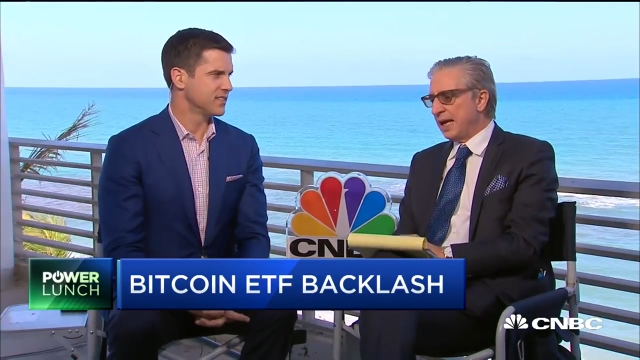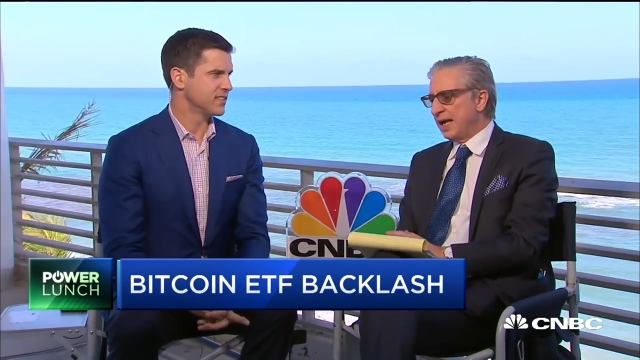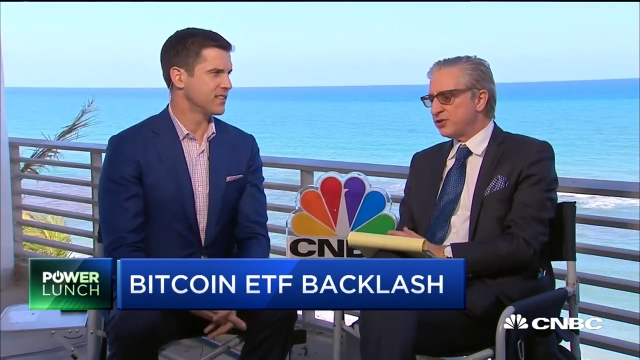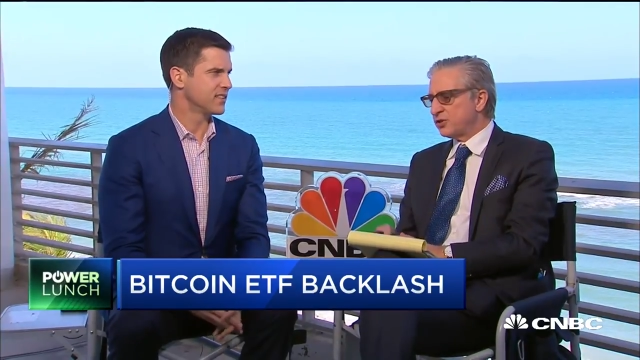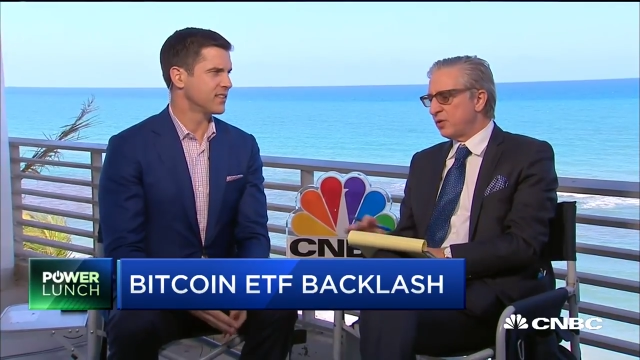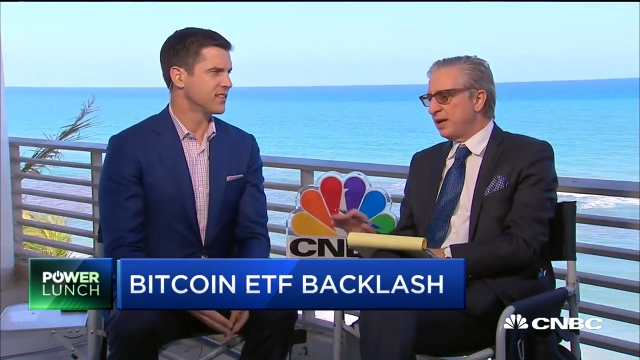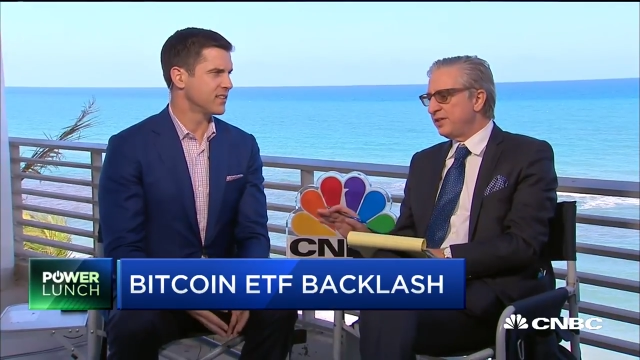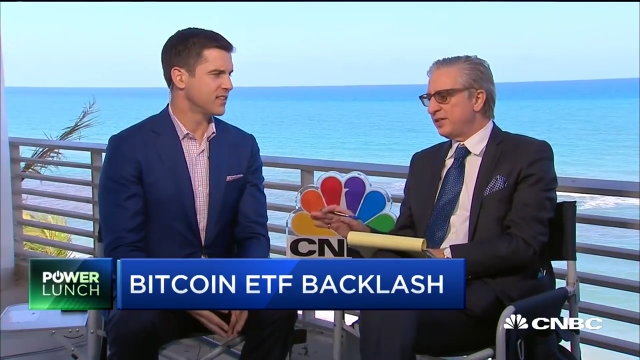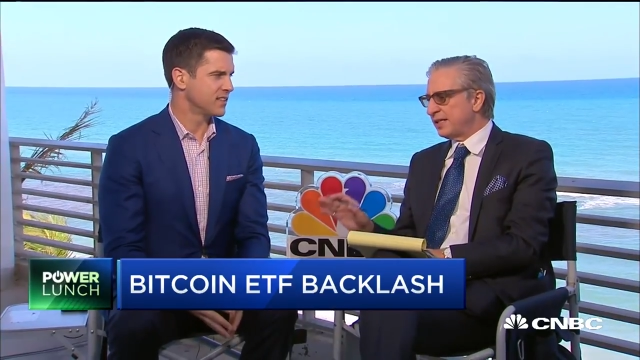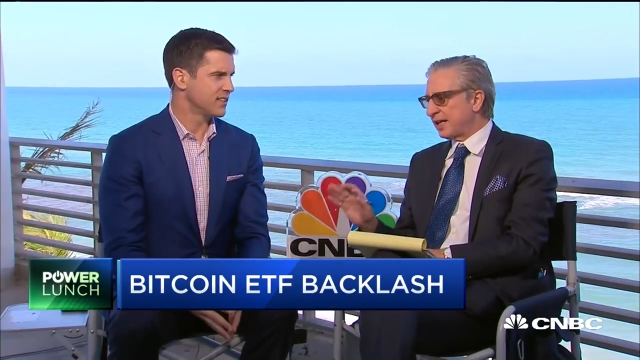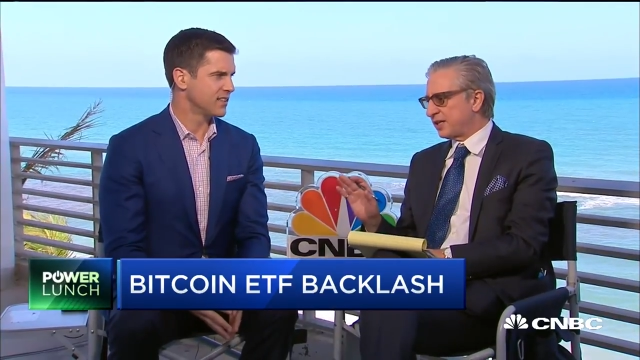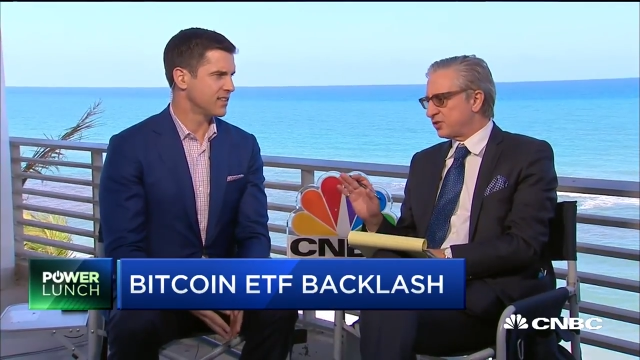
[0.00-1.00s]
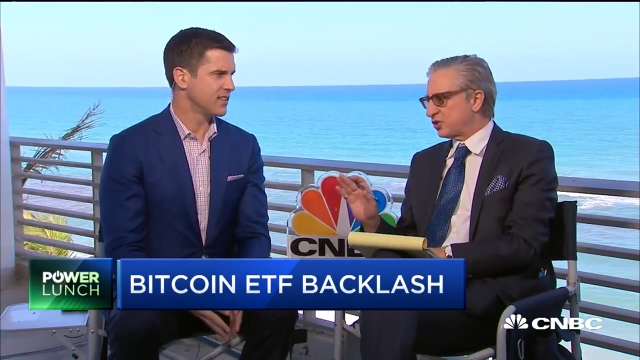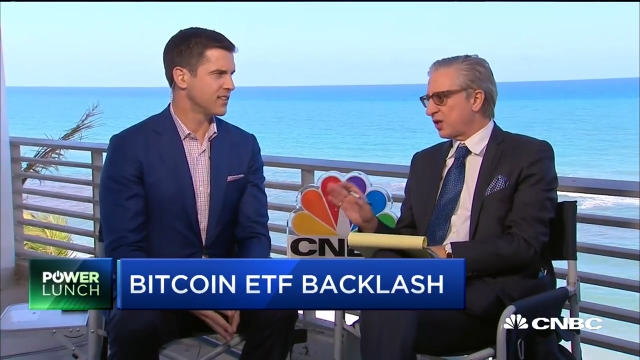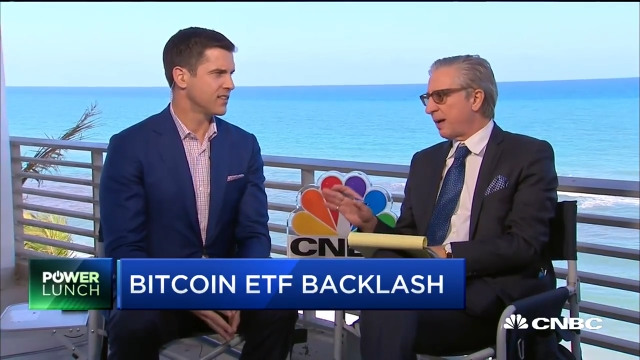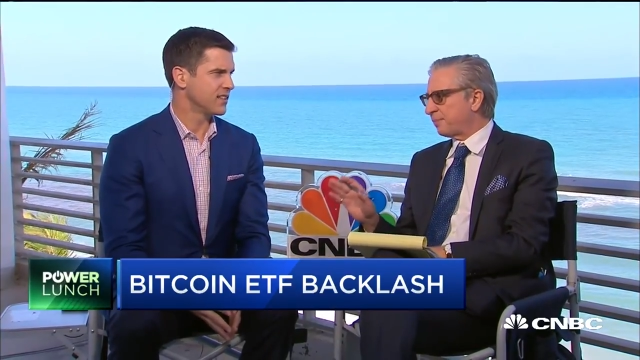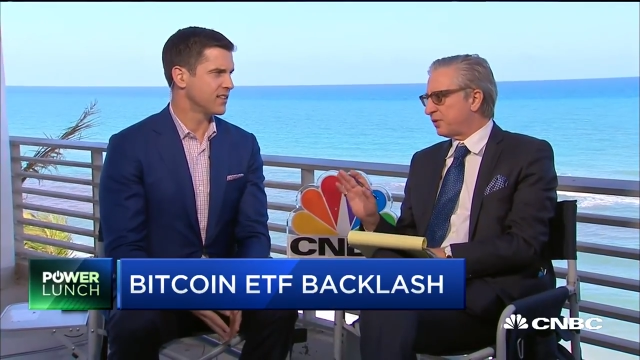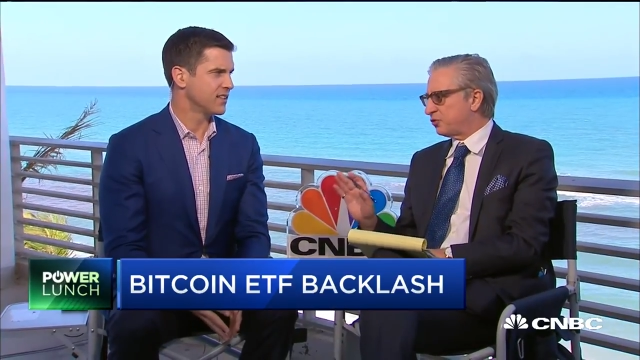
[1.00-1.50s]
Speaker 1: Is there anything that can
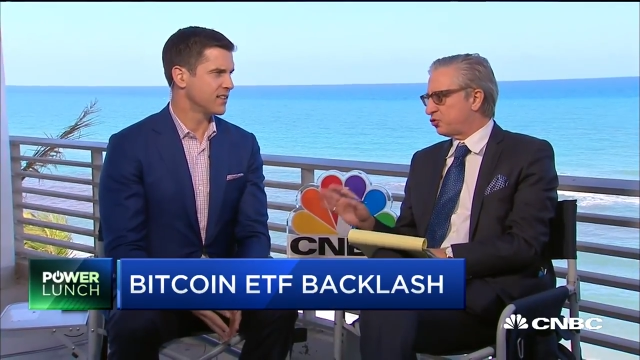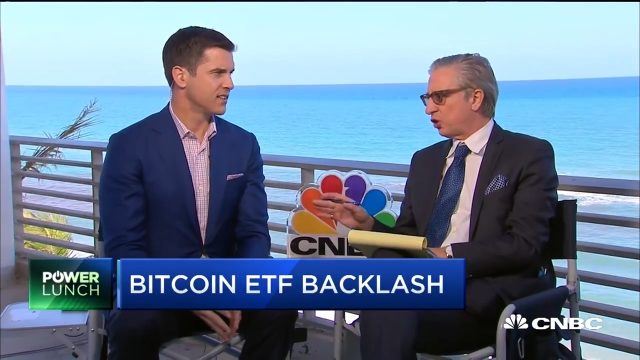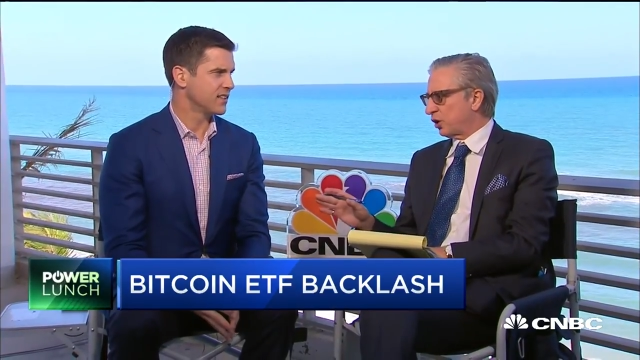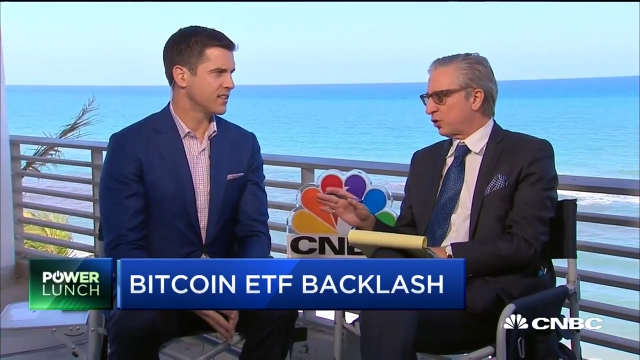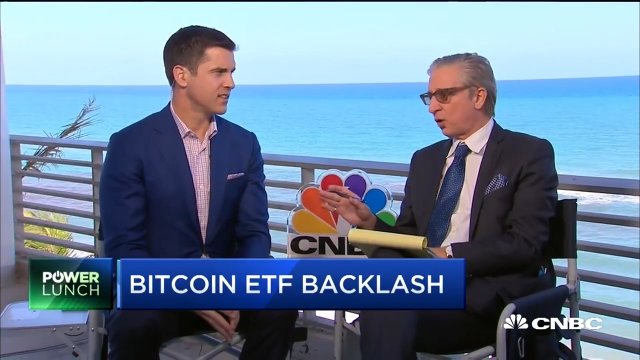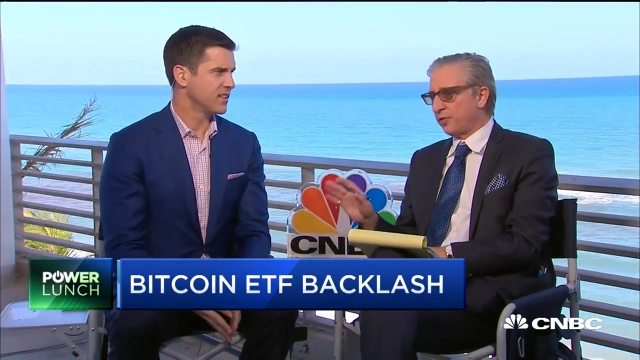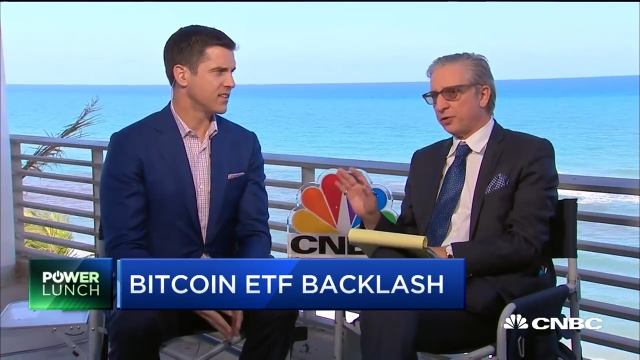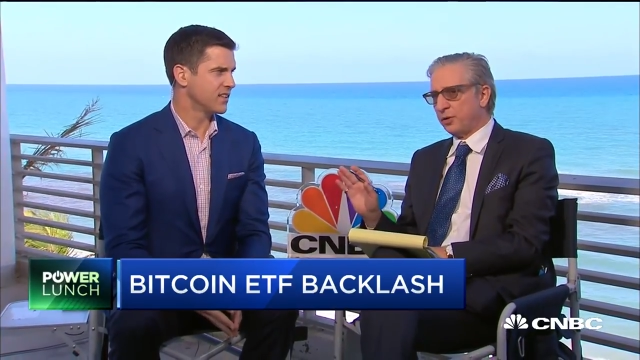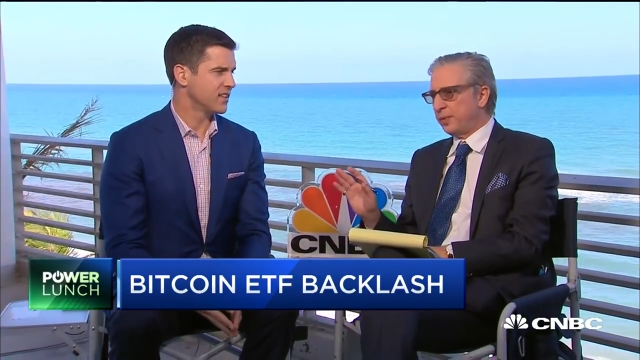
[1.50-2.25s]
stop this juggernaut? There are